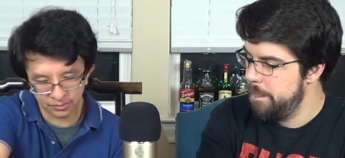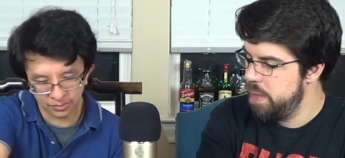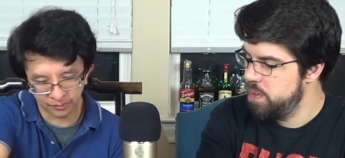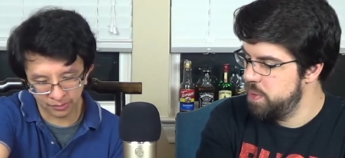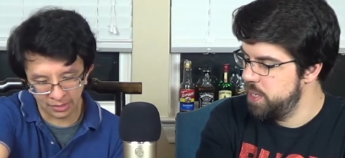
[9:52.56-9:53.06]

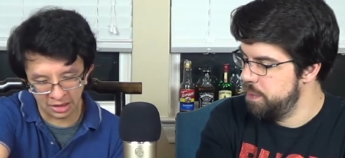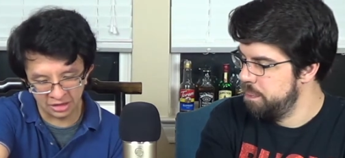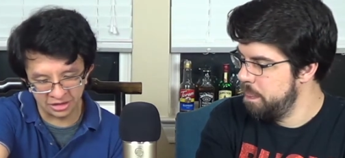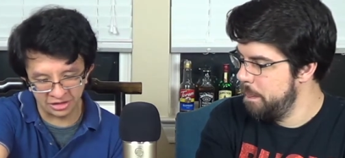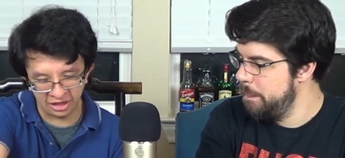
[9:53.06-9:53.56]
Speaker 1: every penny. It
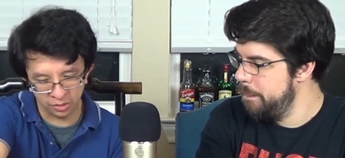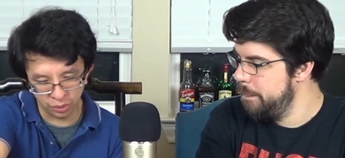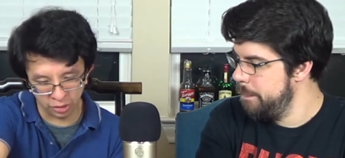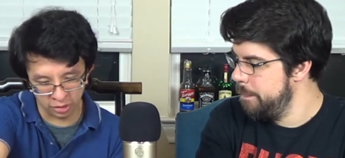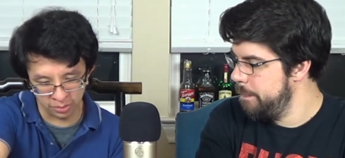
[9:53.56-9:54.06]
says
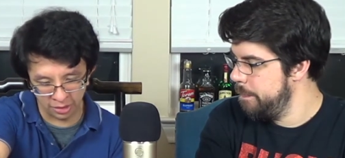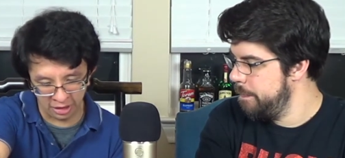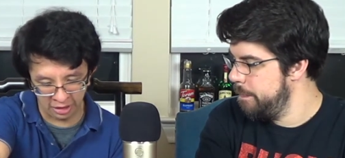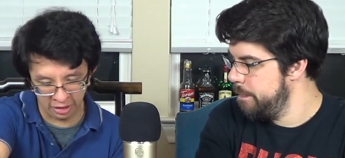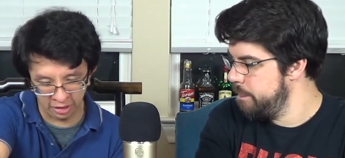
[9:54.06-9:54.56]
imported
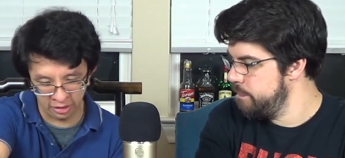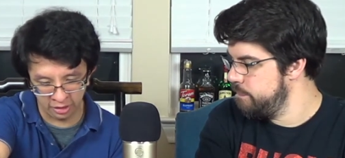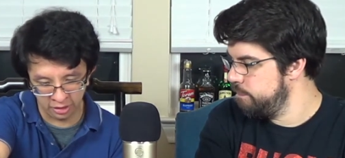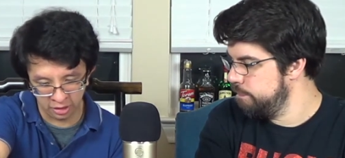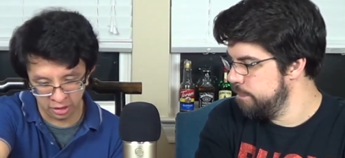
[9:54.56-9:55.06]
by
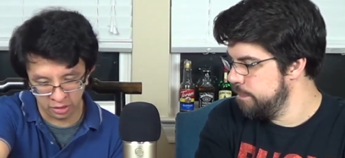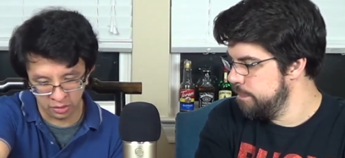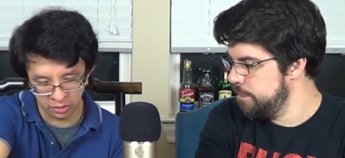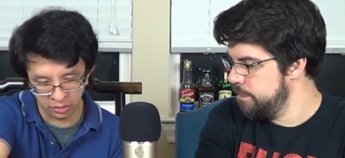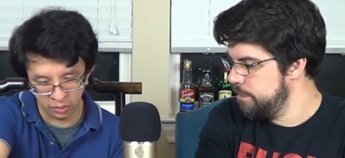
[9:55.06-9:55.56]

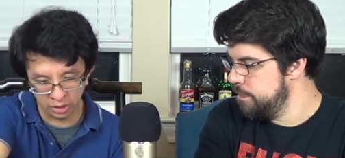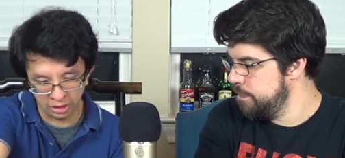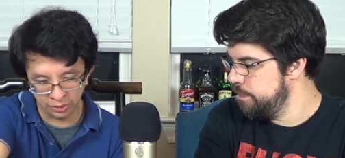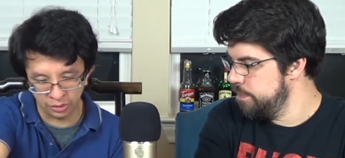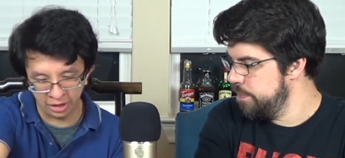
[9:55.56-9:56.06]

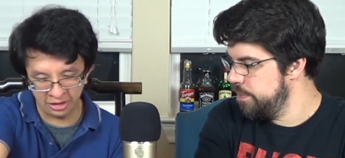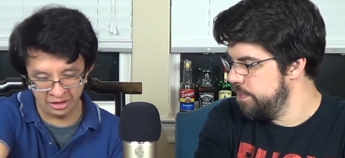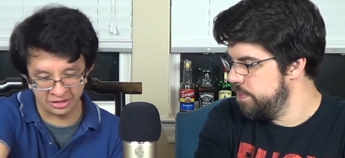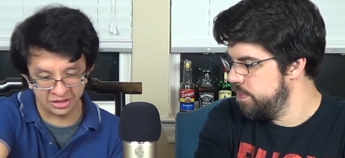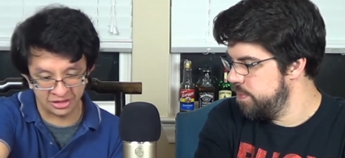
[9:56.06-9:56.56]
William Grant
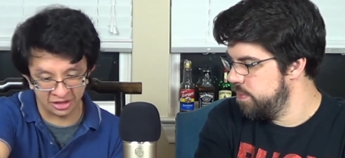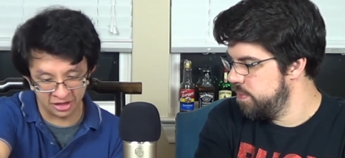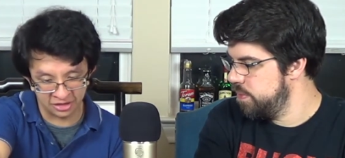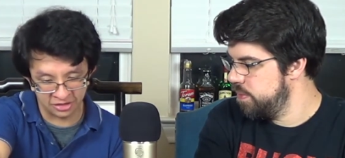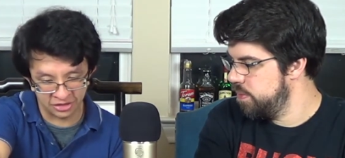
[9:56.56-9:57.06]
and
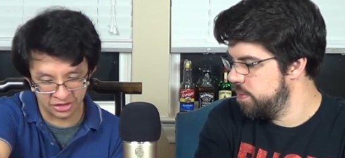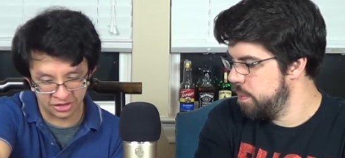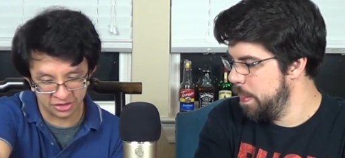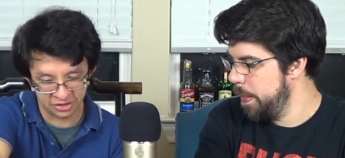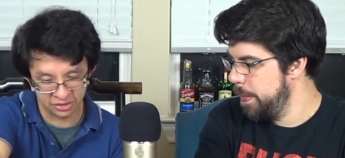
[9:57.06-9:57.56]

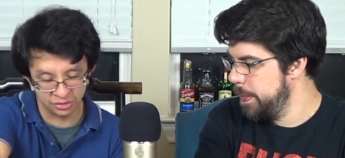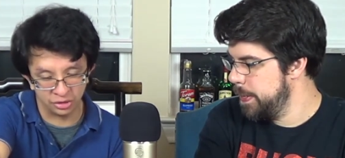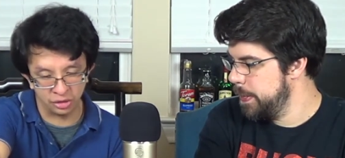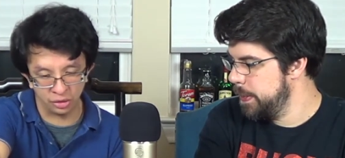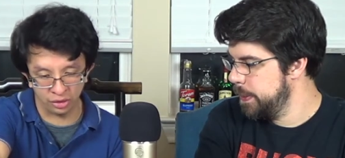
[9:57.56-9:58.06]
Sons,
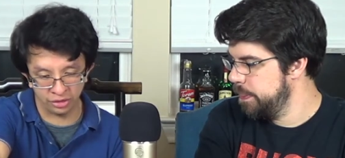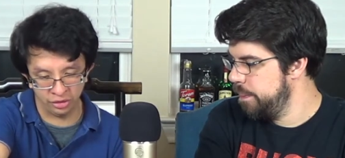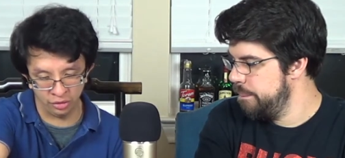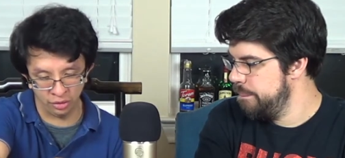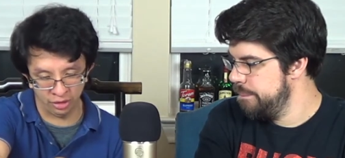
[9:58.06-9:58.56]
New York,
Speaker 2: New
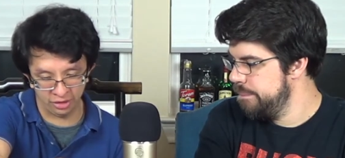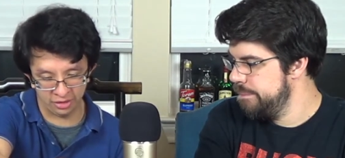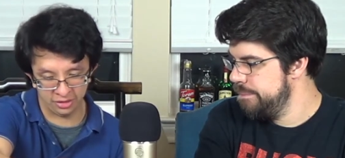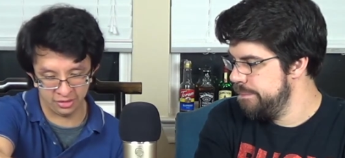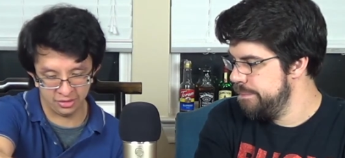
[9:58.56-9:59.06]
York.
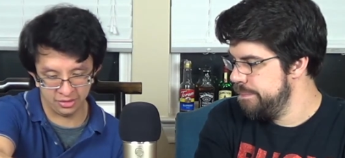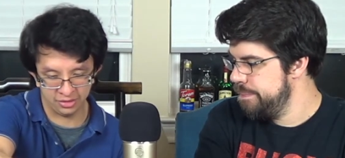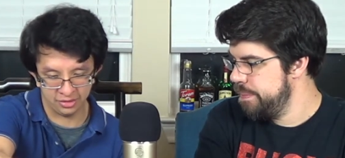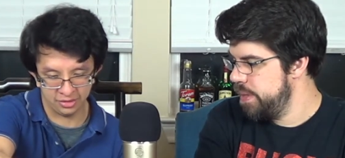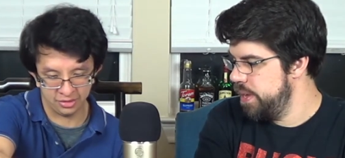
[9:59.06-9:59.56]

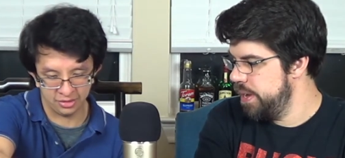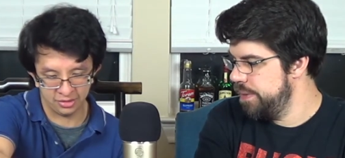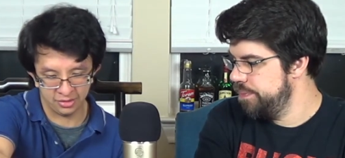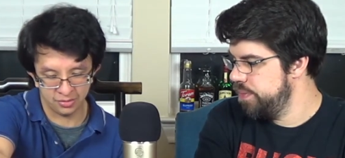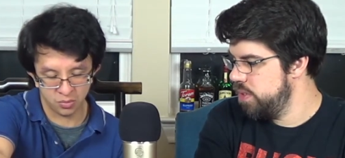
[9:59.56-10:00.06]
Yeah,
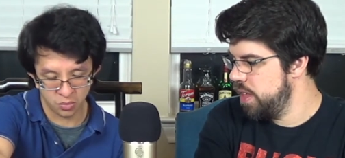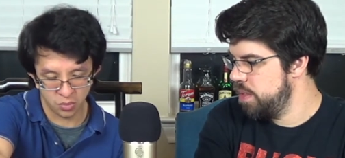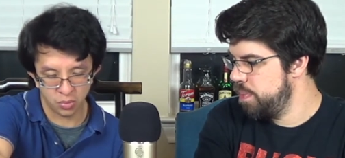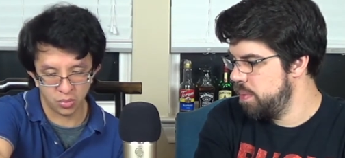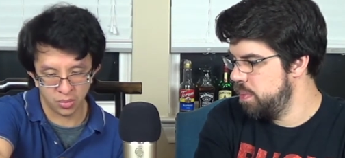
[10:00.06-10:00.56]
so that's
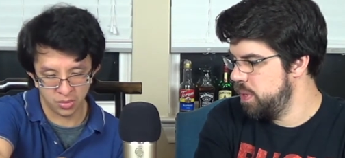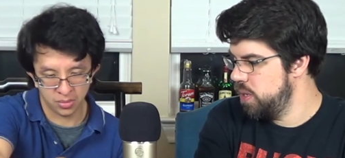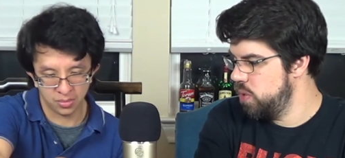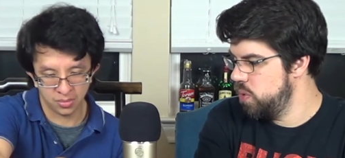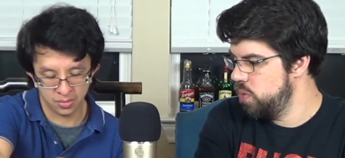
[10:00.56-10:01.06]
probably
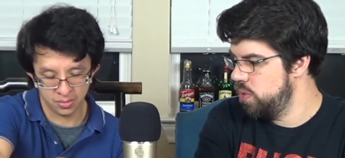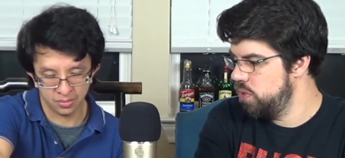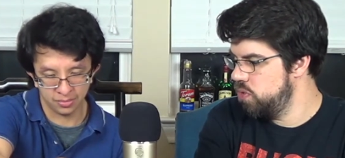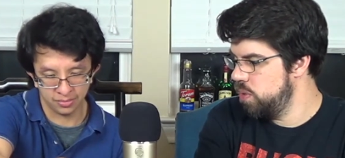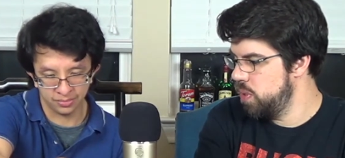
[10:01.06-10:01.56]
who
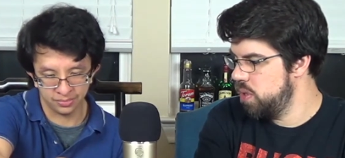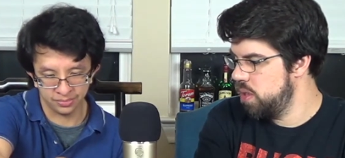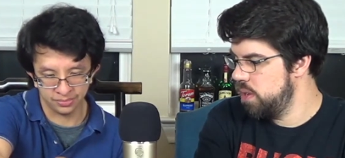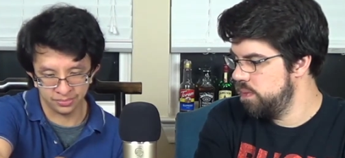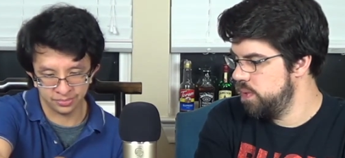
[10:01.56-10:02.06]
distributes
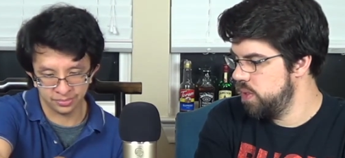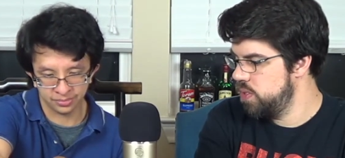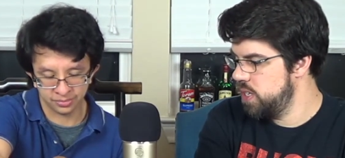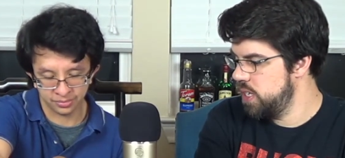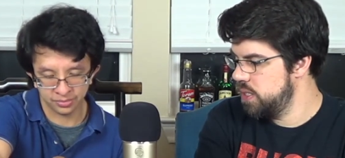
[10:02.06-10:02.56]
it for the
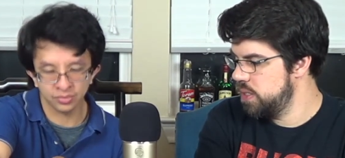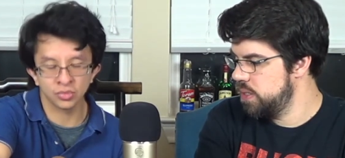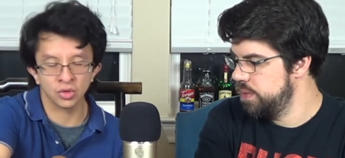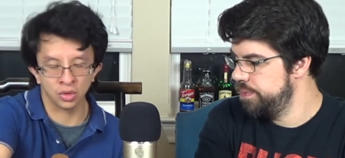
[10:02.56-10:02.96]
states.